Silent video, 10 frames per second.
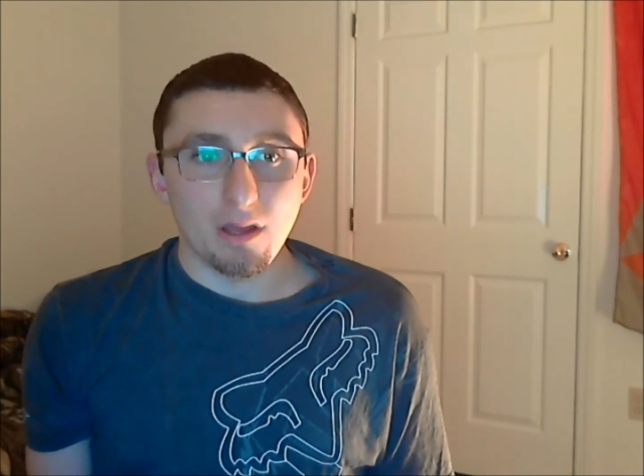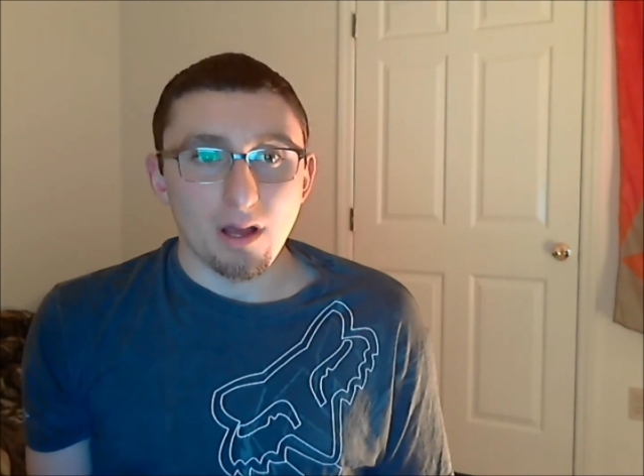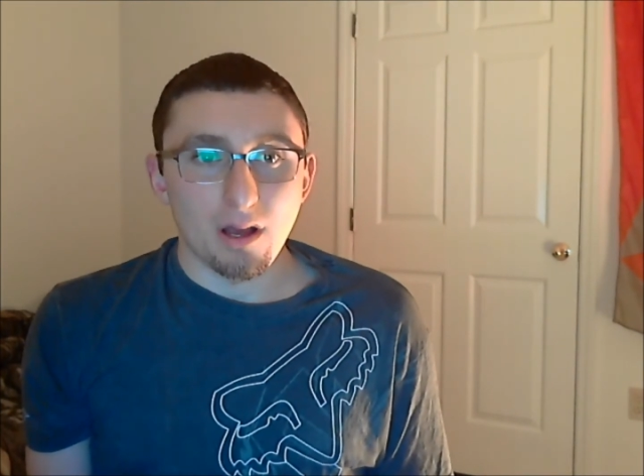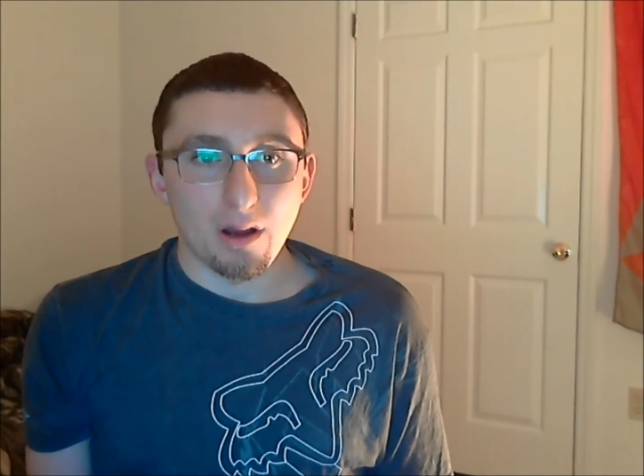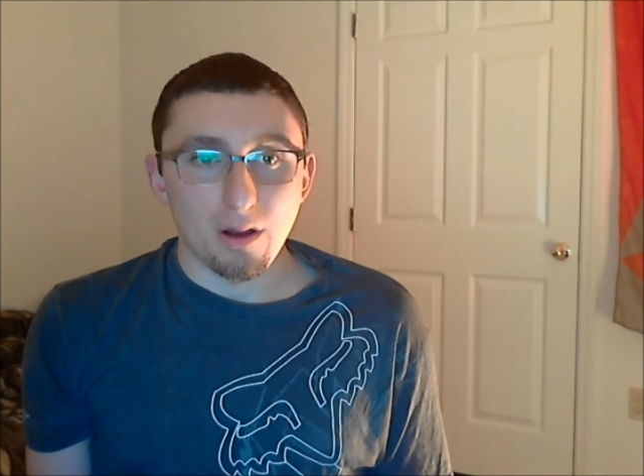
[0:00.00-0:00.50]

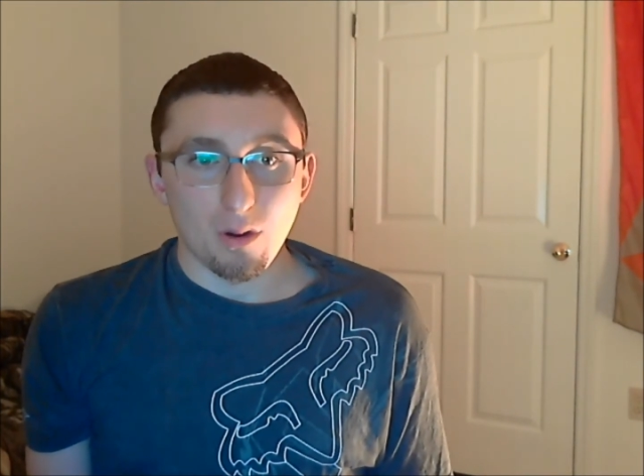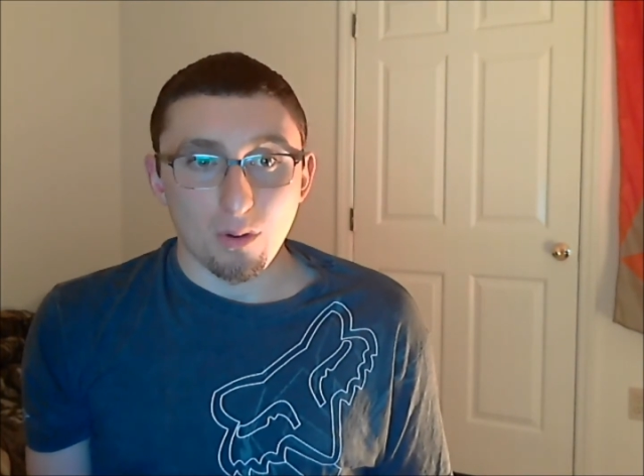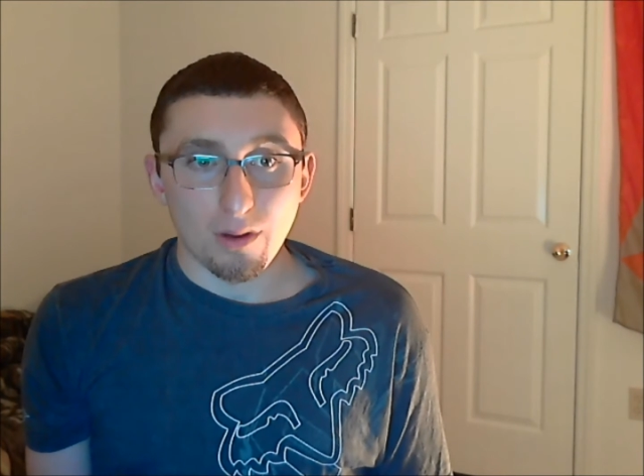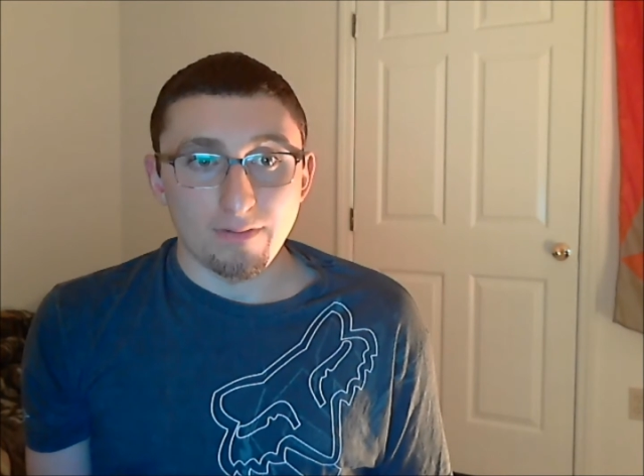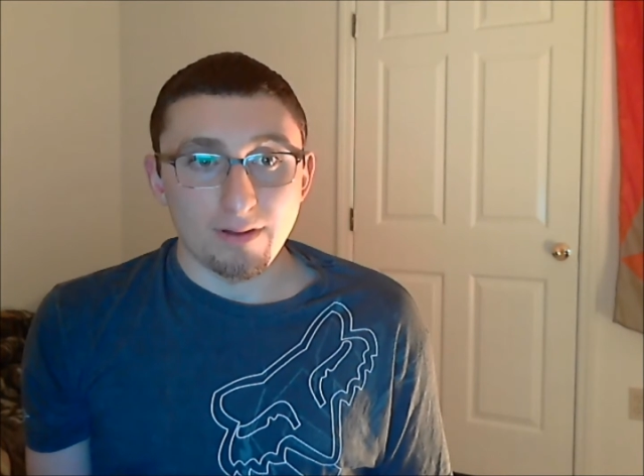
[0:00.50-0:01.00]

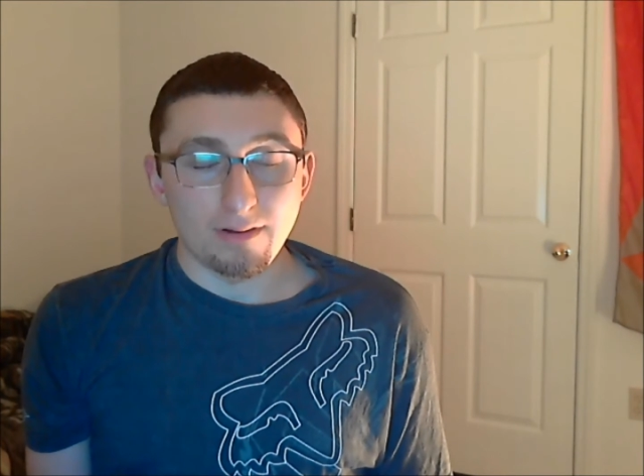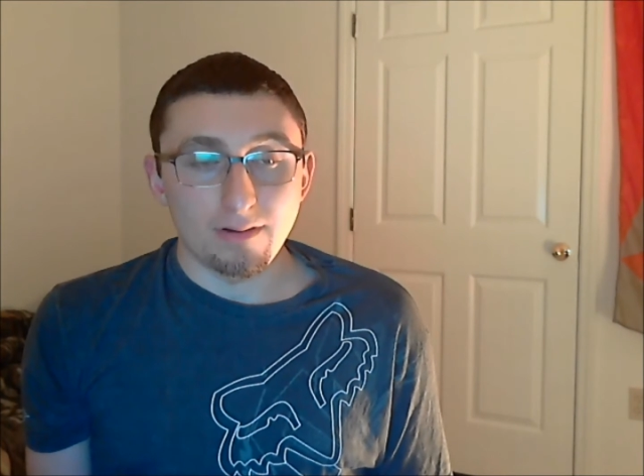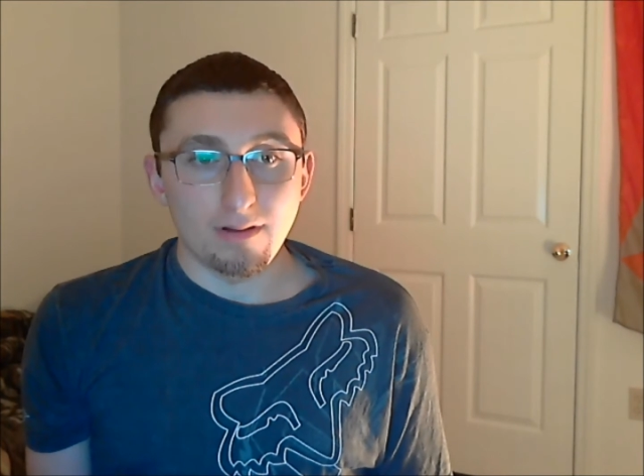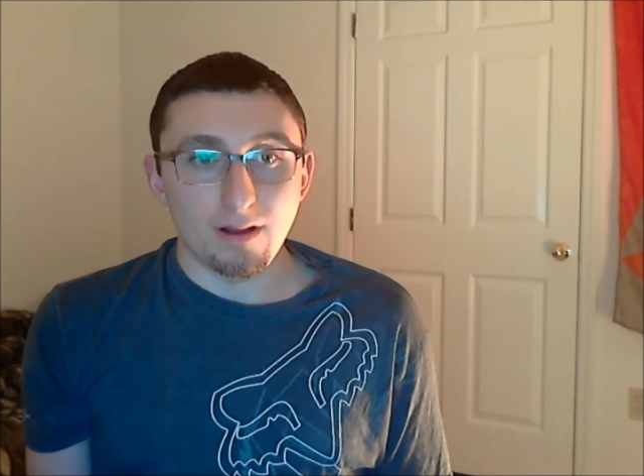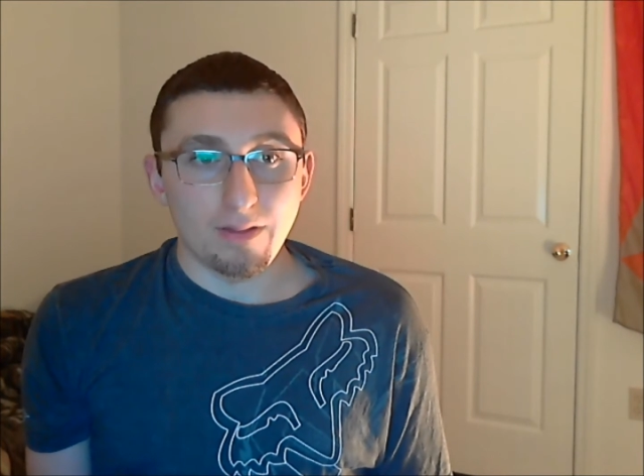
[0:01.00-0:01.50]
or
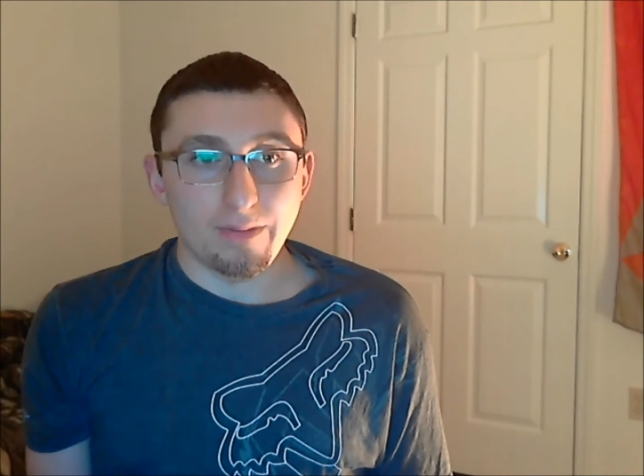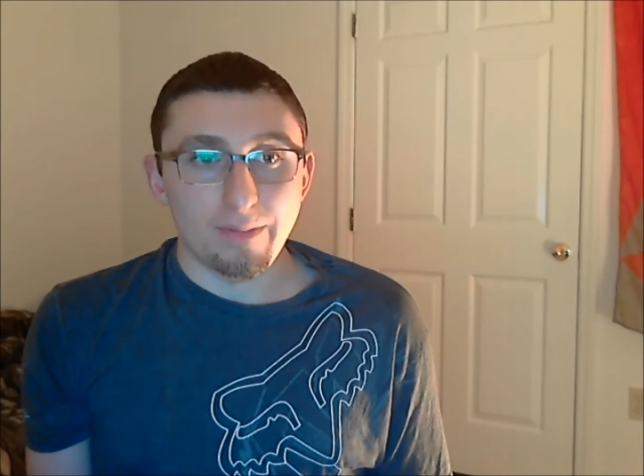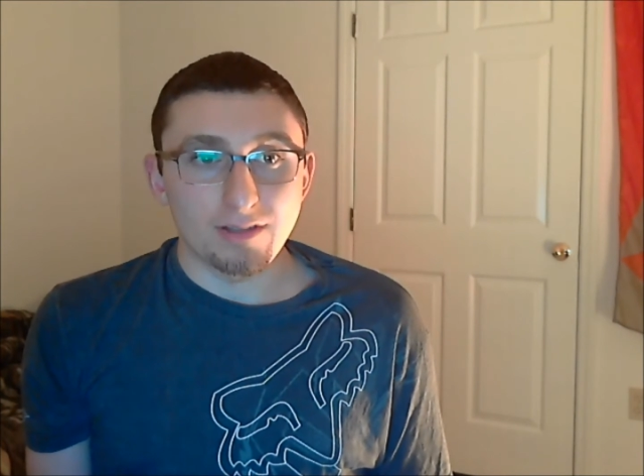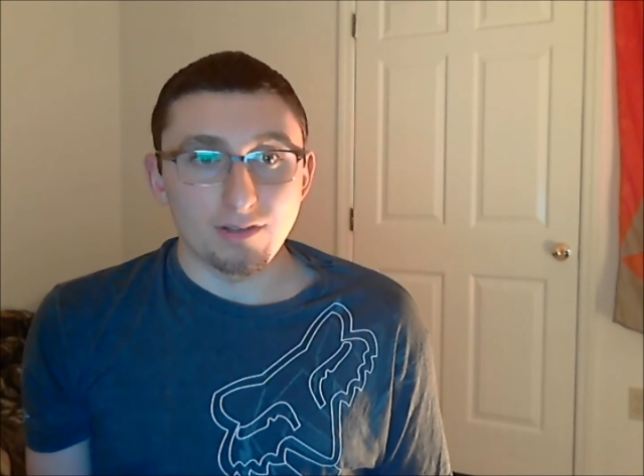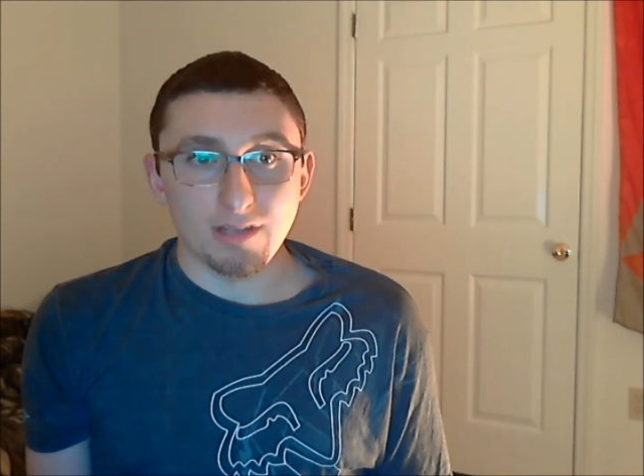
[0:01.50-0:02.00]
even on the
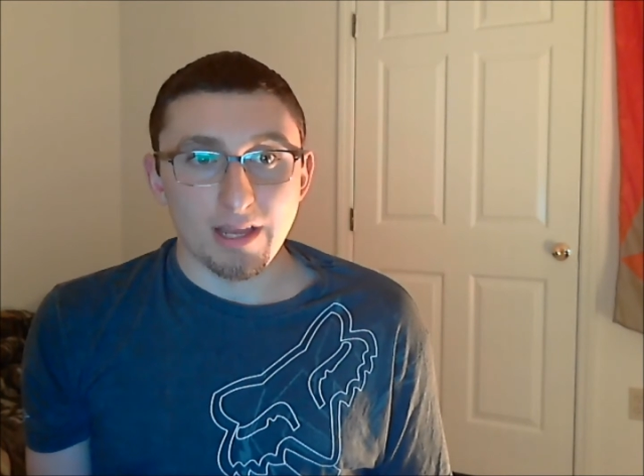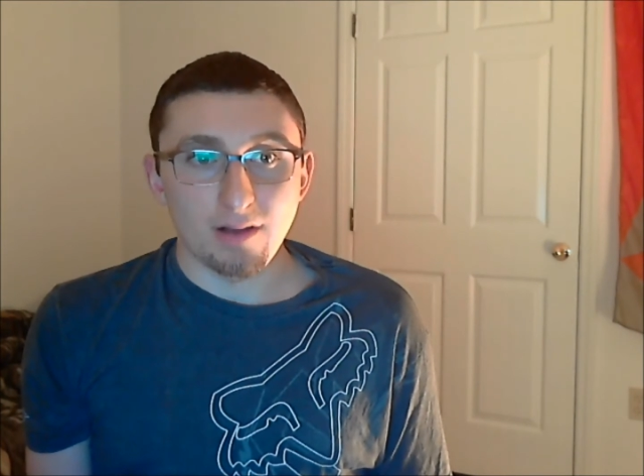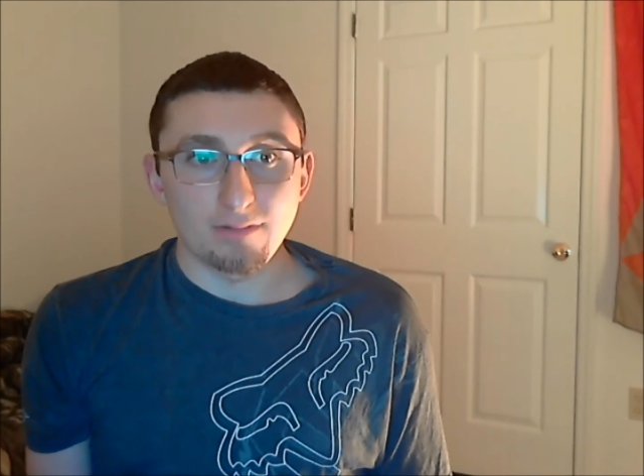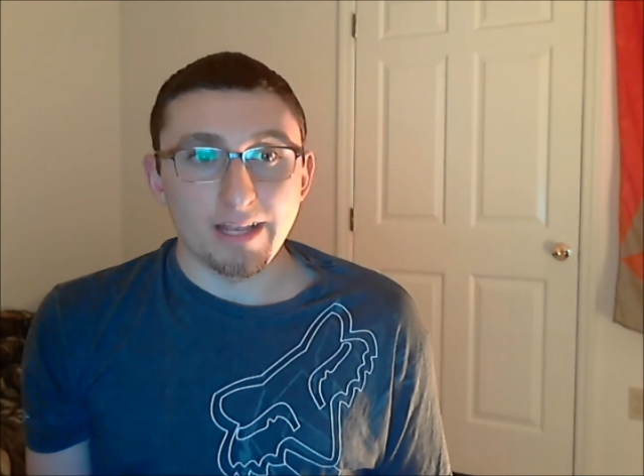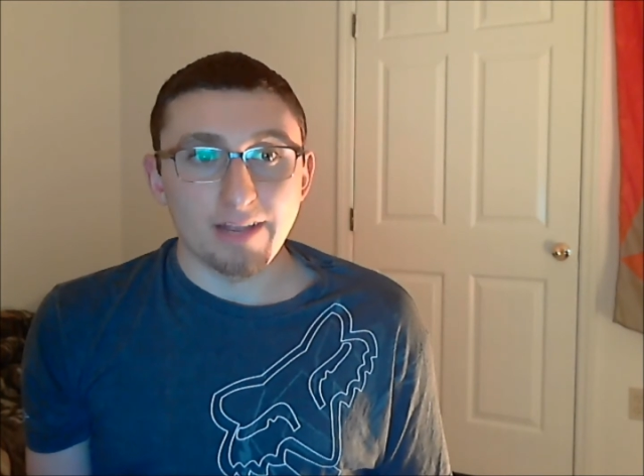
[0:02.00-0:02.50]

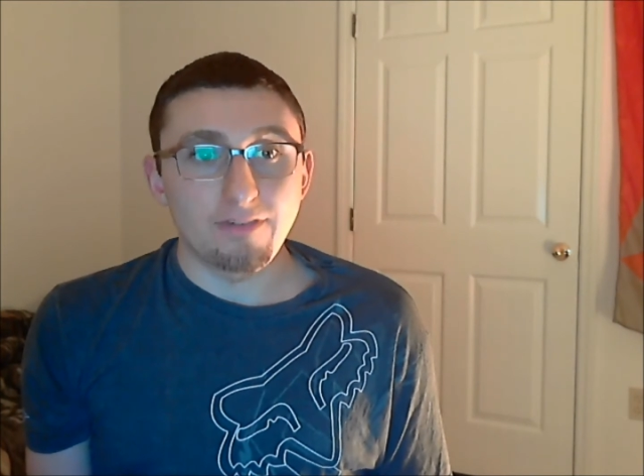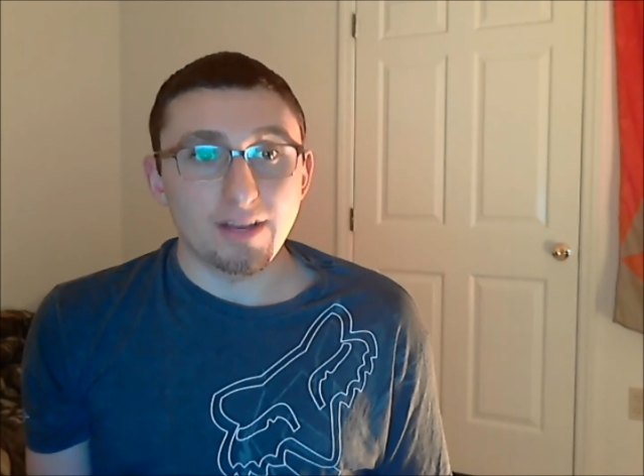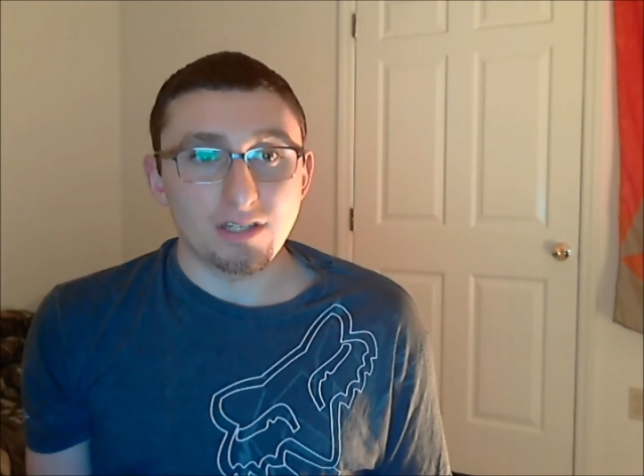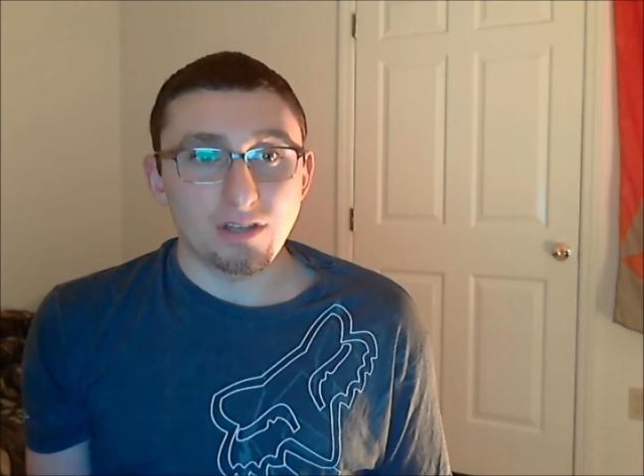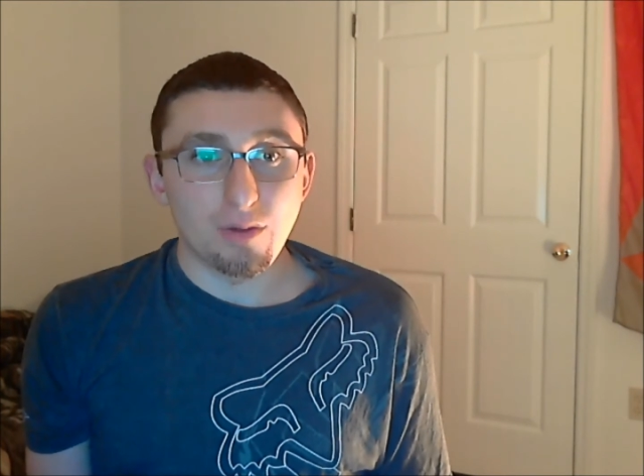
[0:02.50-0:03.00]
mesoscale, lake
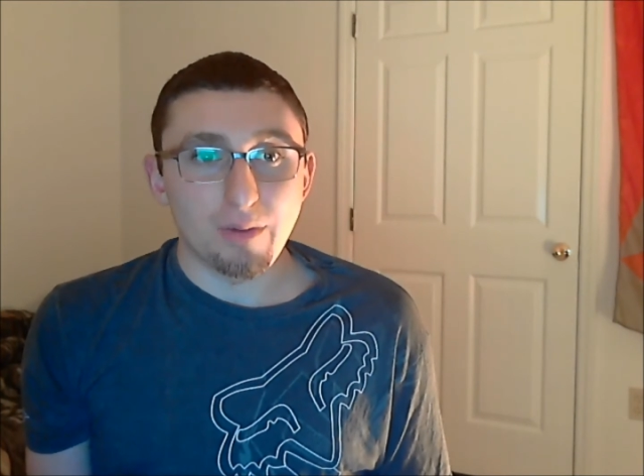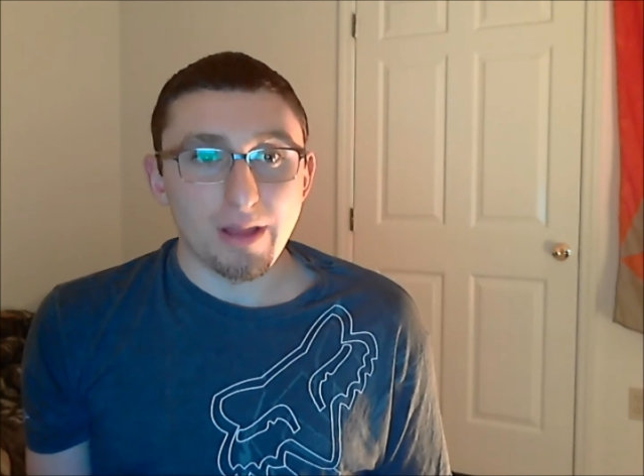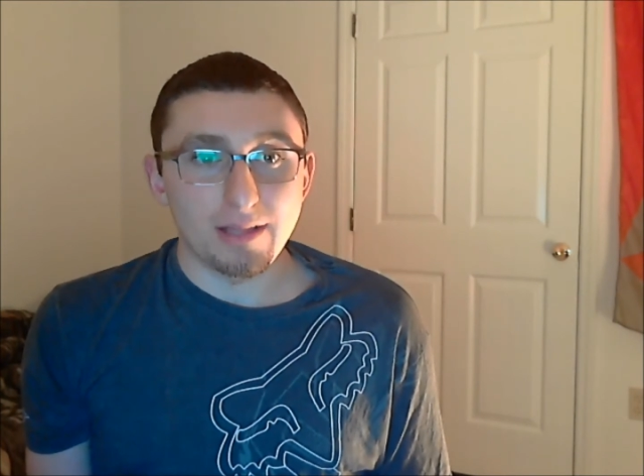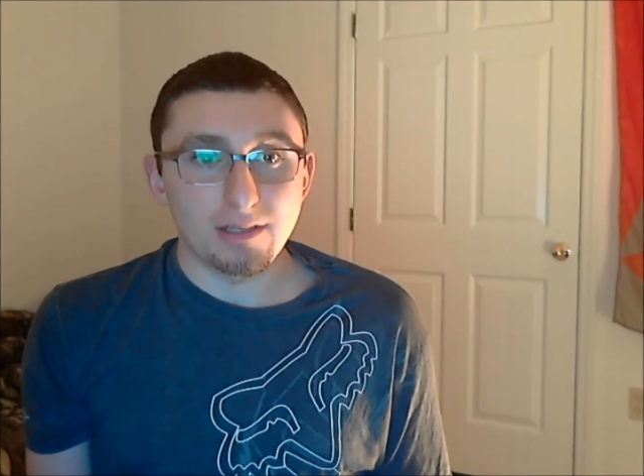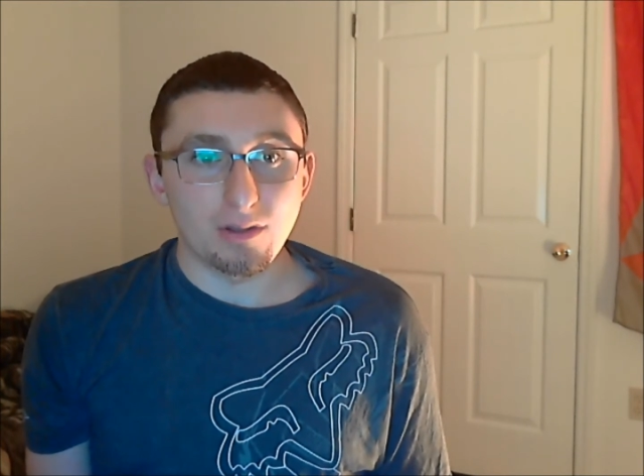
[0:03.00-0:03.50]
effect snow bands.